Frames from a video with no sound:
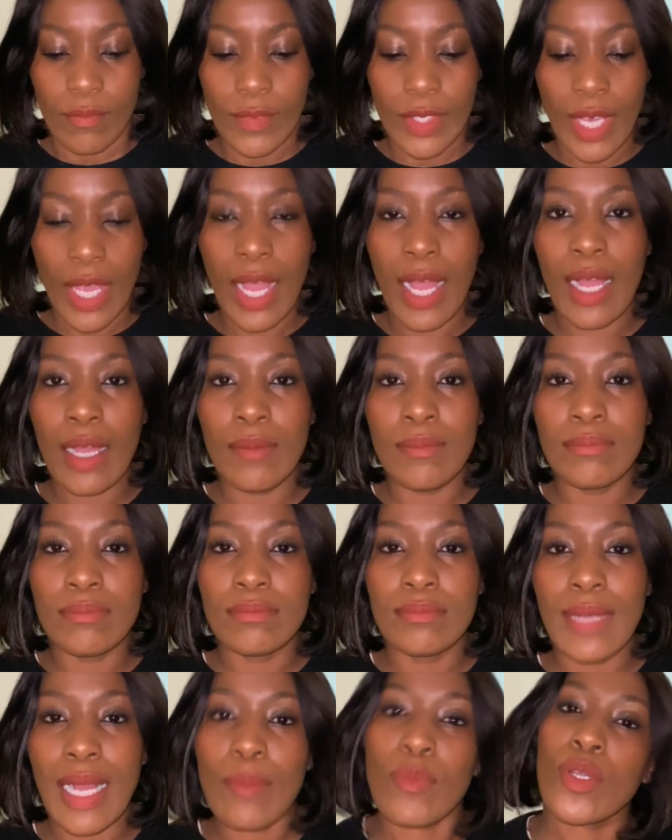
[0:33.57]
um,
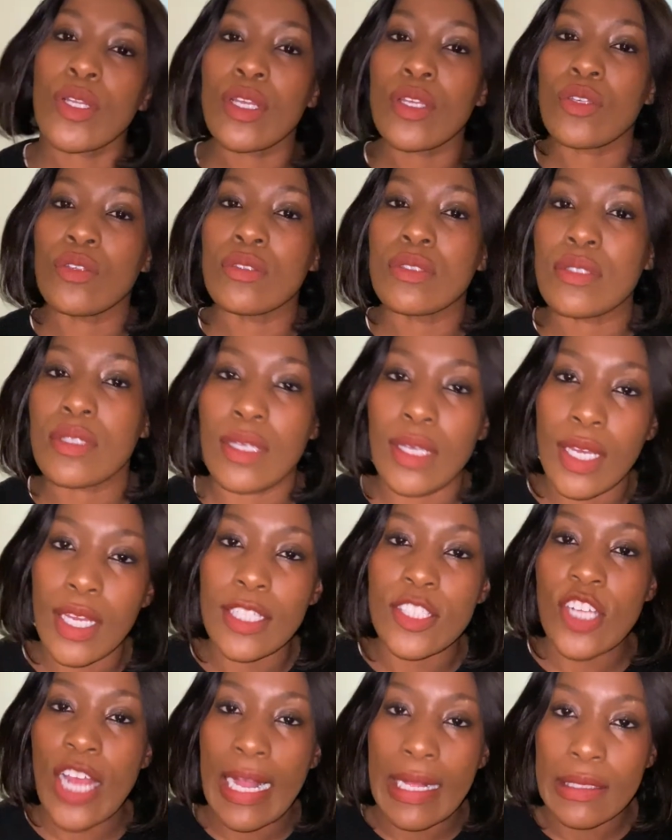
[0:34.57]
I'm gonna use a
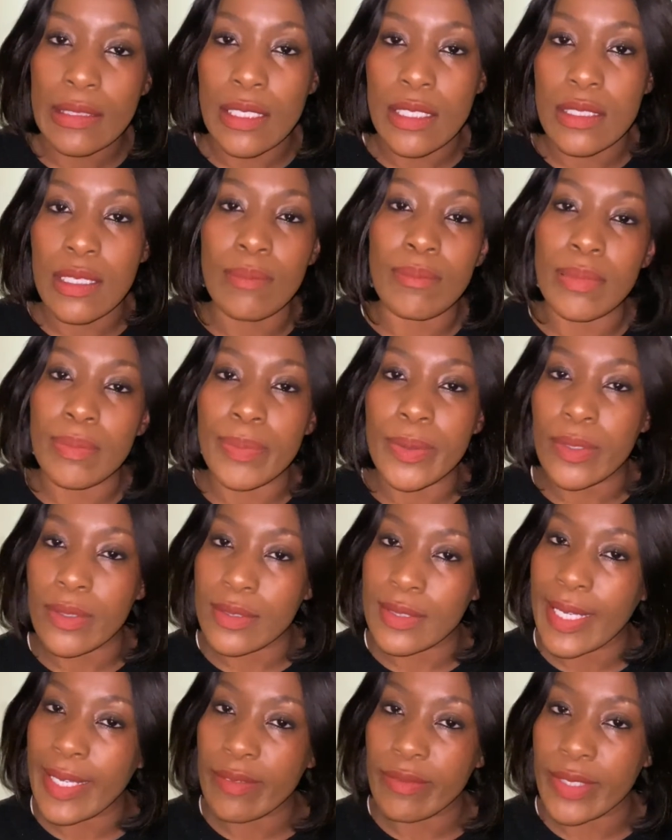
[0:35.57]
child example
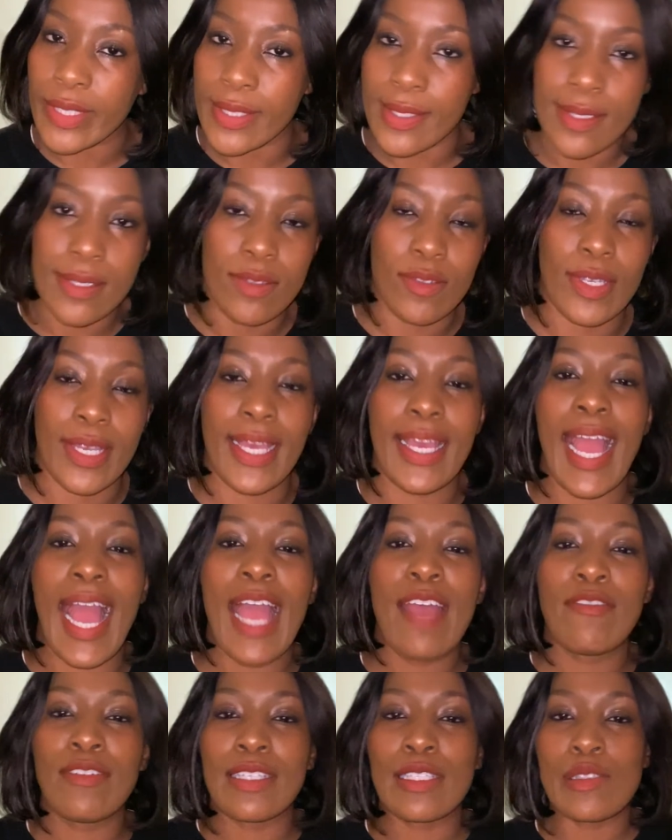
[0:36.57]
because I have kids. Okay, I
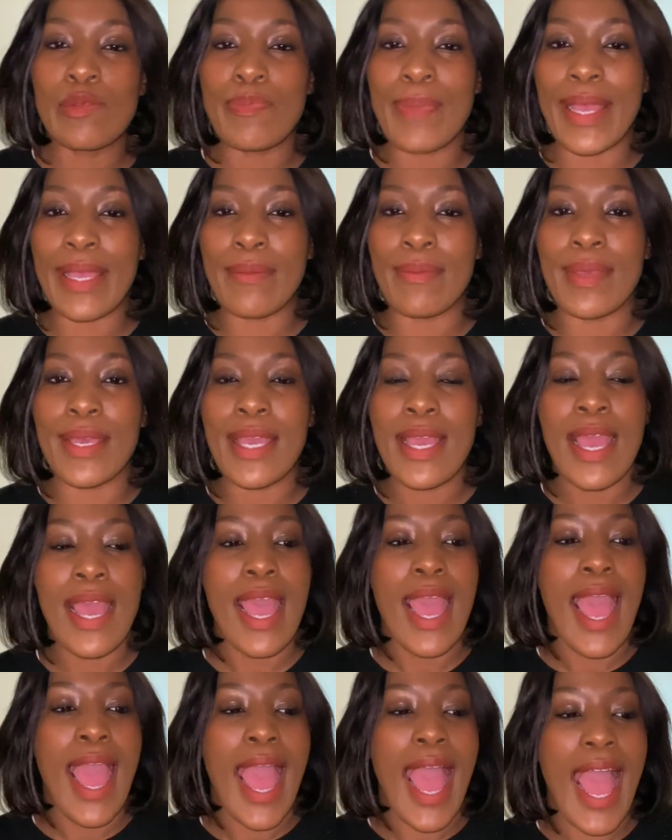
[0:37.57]
have a little baby,
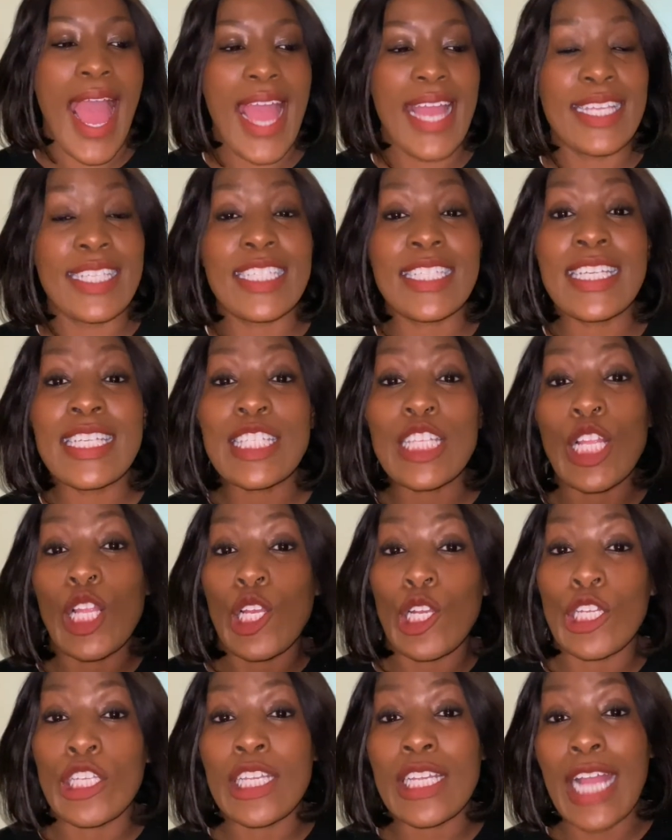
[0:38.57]
and she's
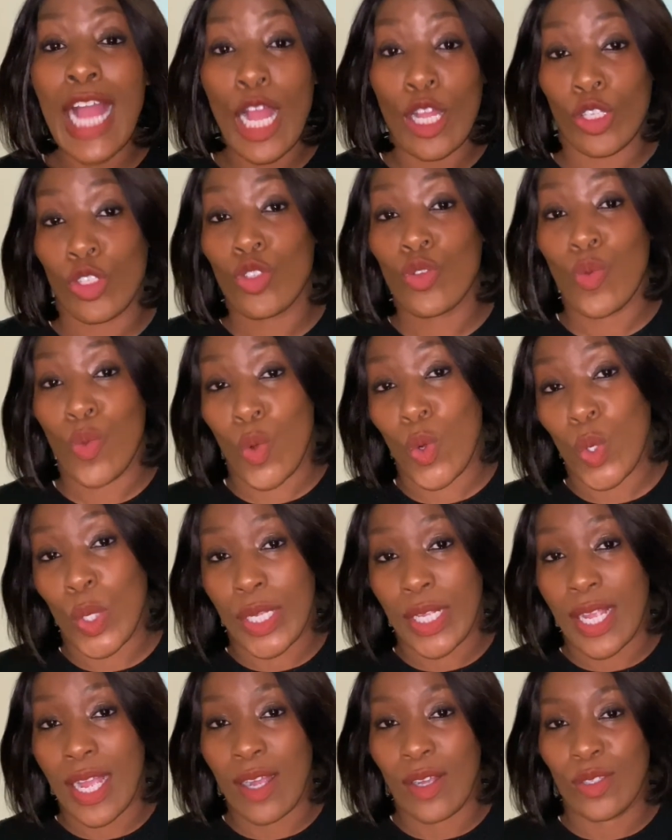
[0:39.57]
learning how to walk
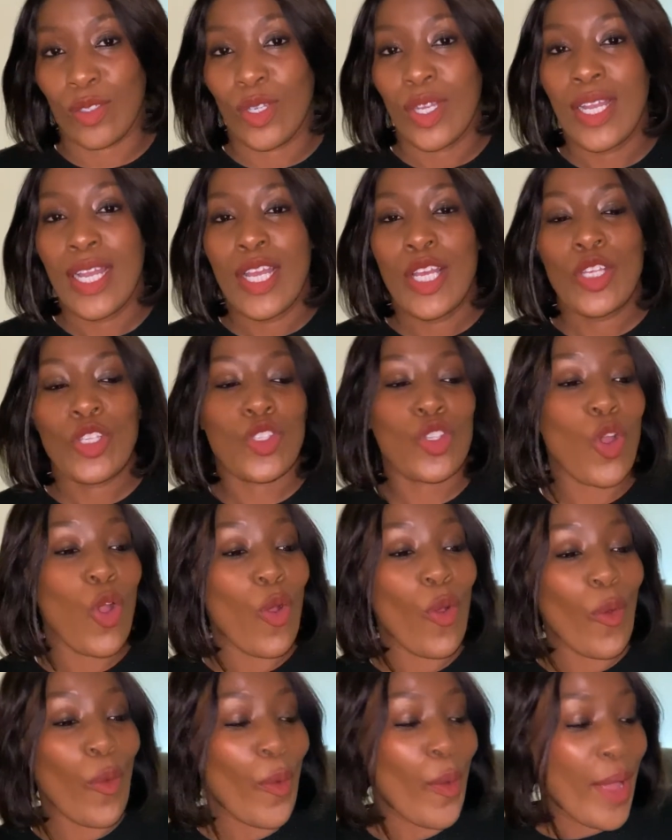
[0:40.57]
now.
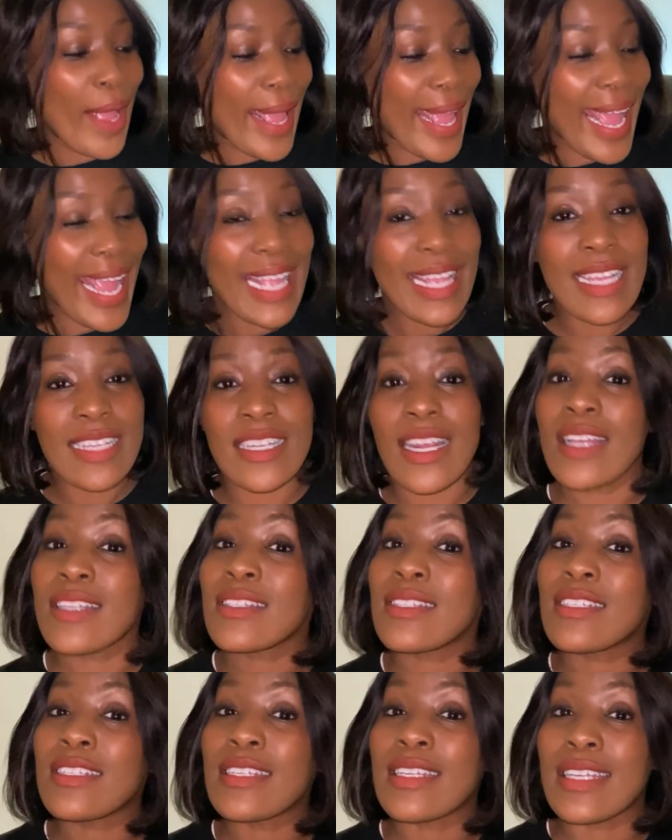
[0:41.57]
So any
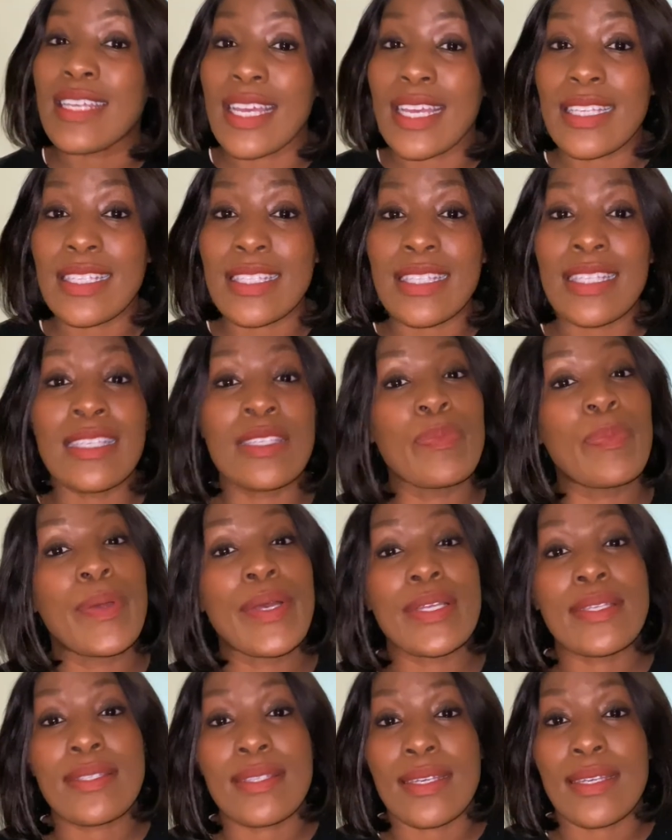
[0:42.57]
chance she gets, this
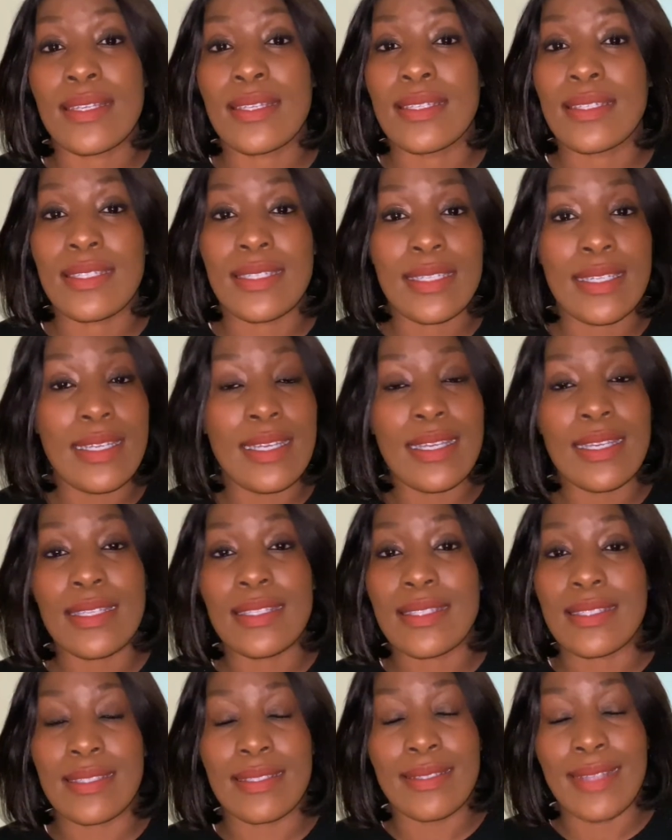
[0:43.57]
person, she
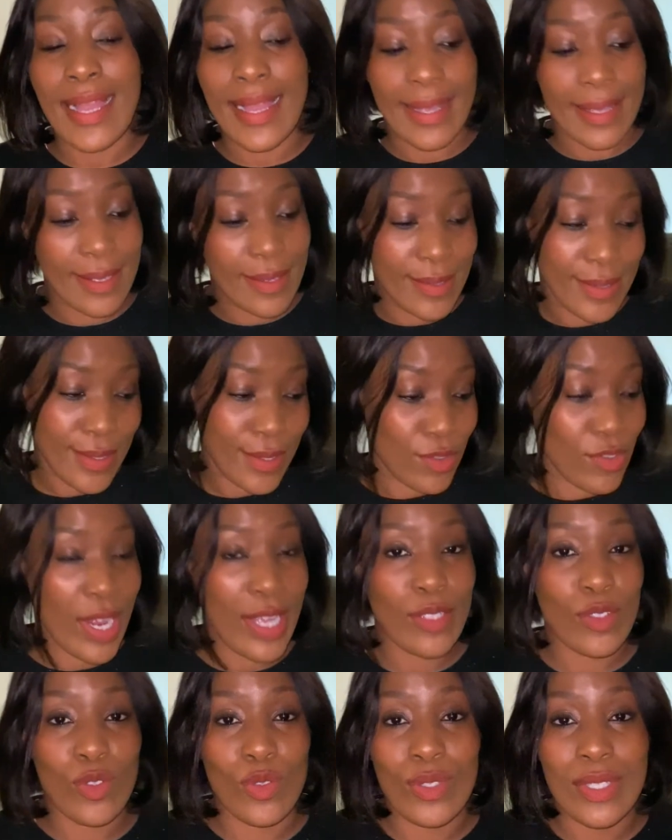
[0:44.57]
is like just
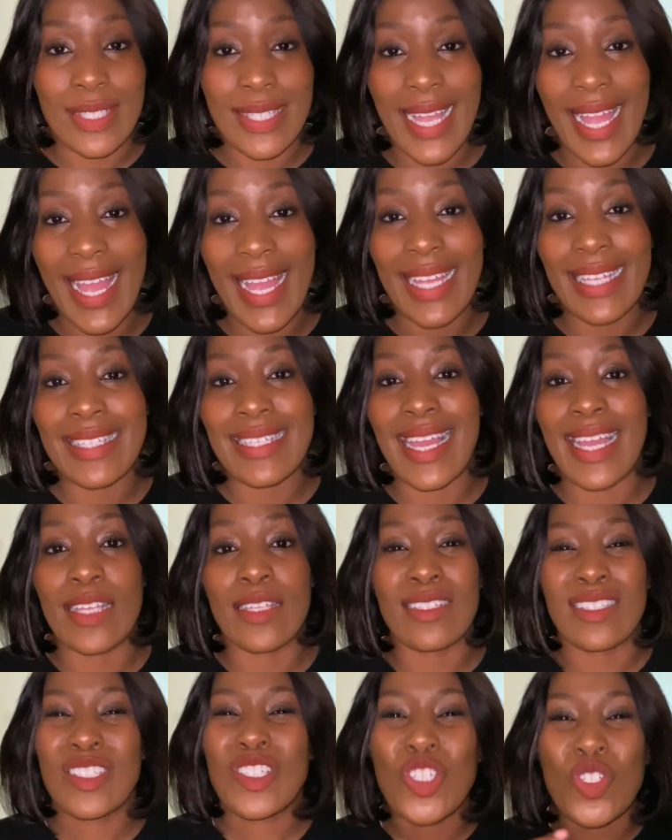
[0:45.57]
trying to stand, and
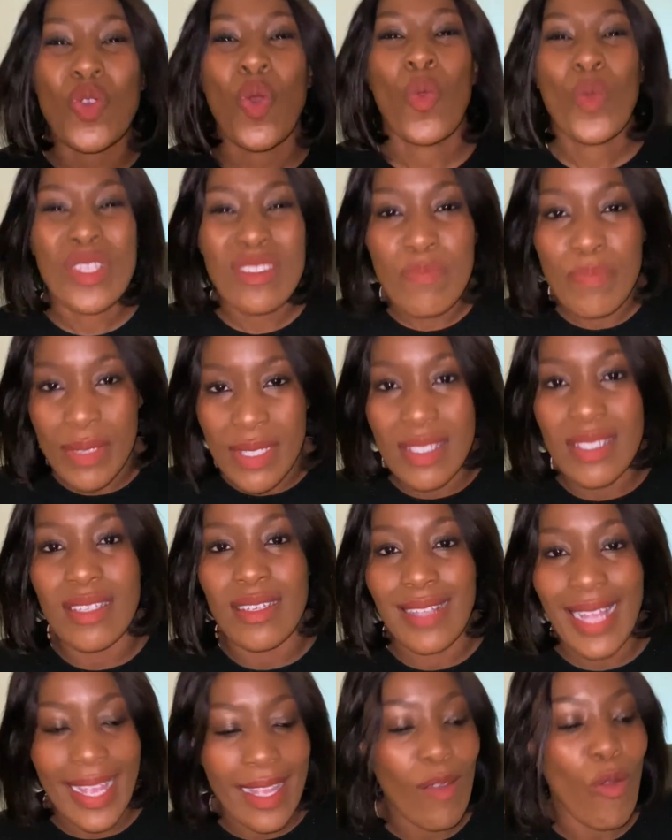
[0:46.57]
she's always busy,
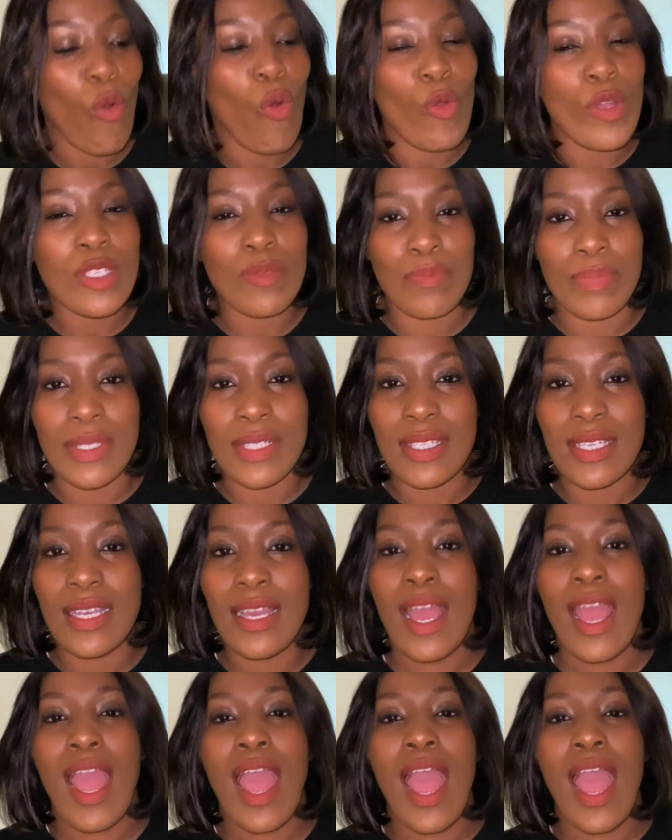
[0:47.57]
like always busy.